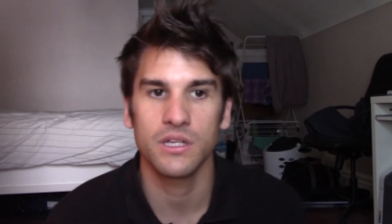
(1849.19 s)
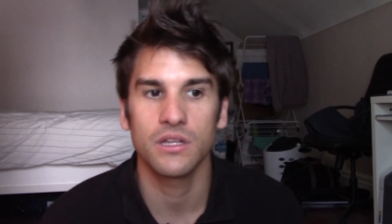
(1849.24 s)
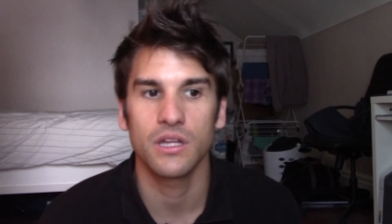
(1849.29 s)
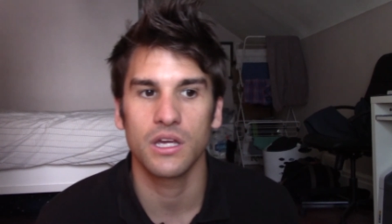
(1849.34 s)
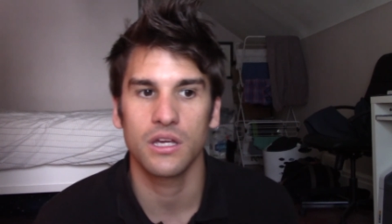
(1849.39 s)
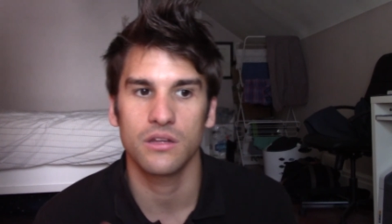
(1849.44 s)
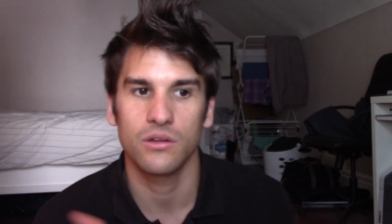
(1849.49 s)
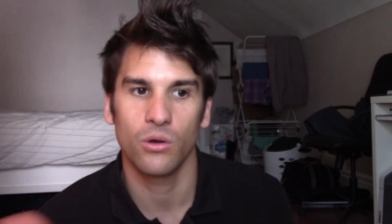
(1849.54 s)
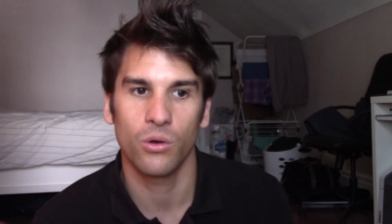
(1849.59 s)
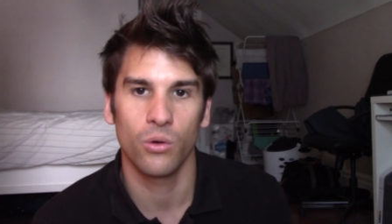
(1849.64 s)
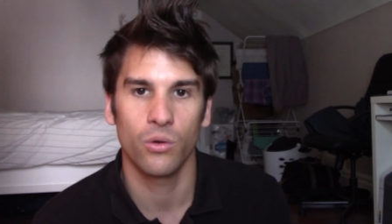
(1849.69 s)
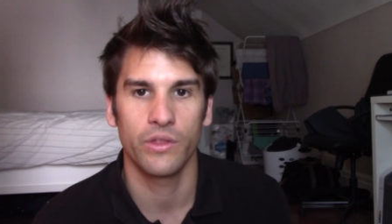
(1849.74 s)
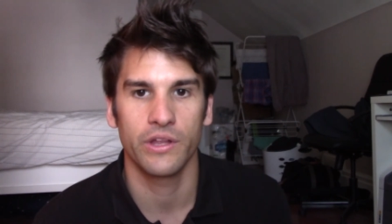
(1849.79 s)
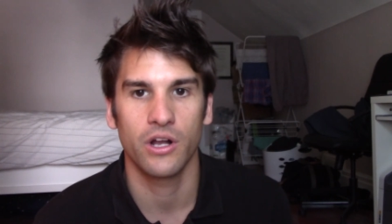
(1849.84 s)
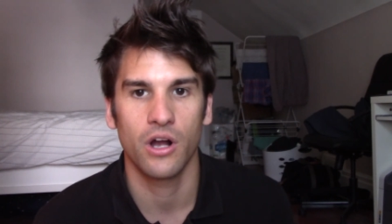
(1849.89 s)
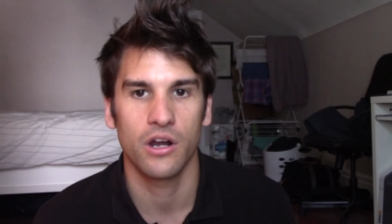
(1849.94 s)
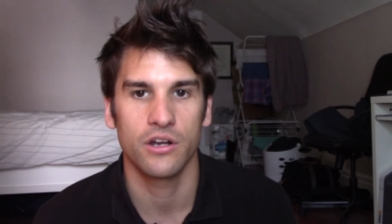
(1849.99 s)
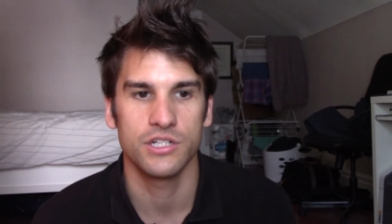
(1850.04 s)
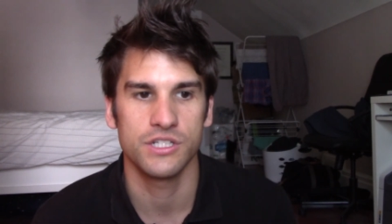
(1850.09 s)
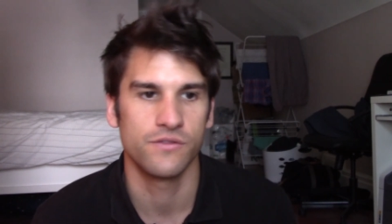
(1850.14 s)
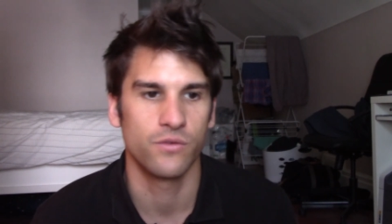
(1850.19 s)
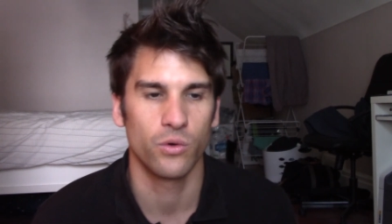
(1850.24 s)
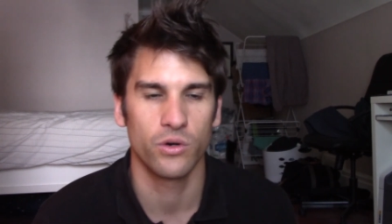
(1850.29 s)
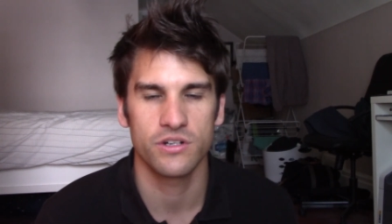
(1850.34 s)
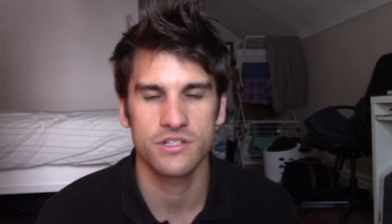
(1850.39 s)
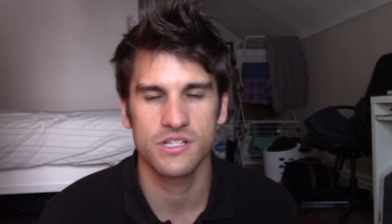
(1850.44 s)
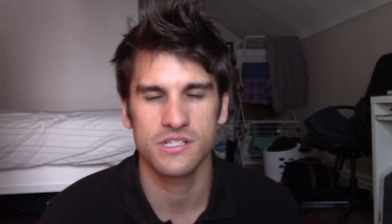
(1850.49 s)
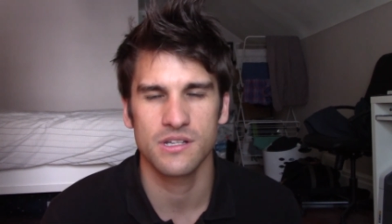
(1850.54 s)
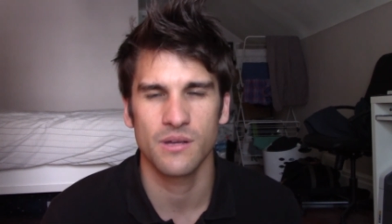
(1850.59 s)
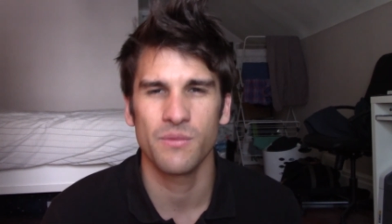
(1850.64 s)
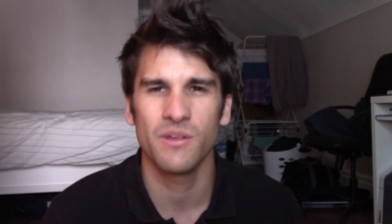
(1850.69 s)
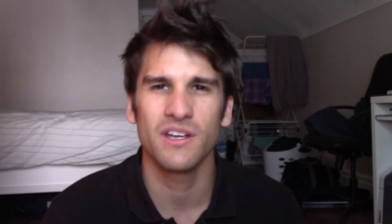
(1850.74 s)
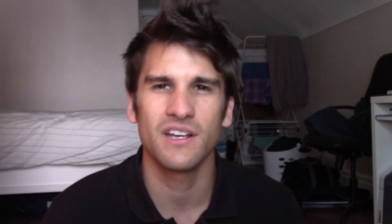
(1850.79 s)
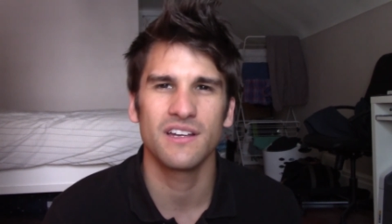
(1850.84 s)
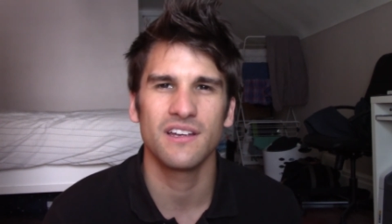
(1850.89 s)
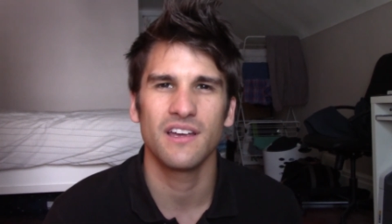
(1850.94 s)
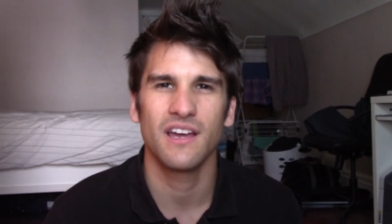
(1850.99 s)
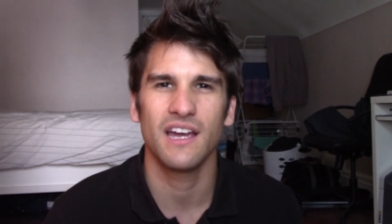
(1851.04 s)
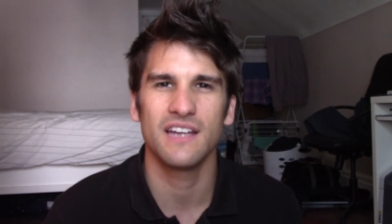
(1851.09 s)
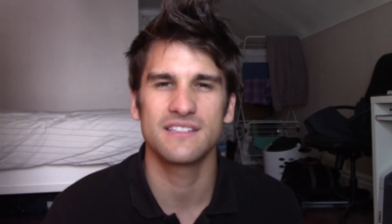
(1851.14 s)
Like, oh, they got a divorce or something.
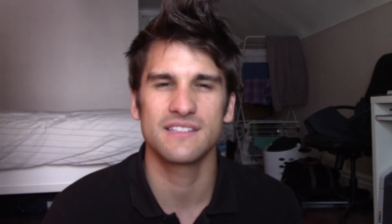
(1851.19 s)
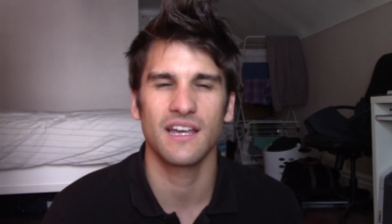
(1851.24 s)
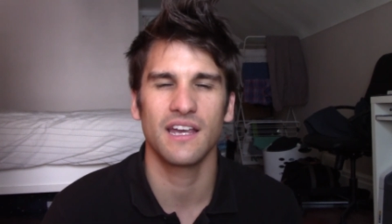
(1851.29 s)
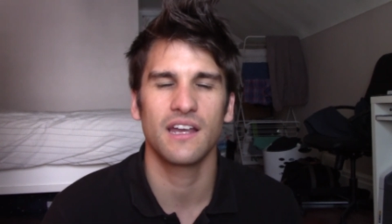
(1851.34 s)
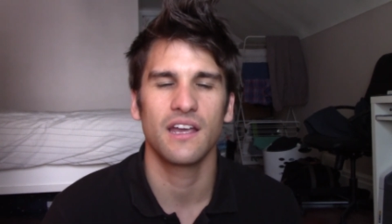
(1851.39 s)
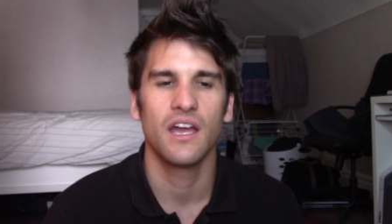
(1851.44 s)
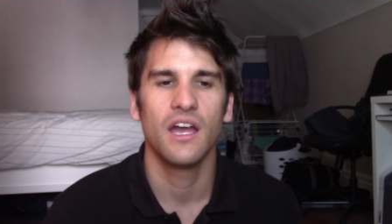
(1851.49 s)
It's like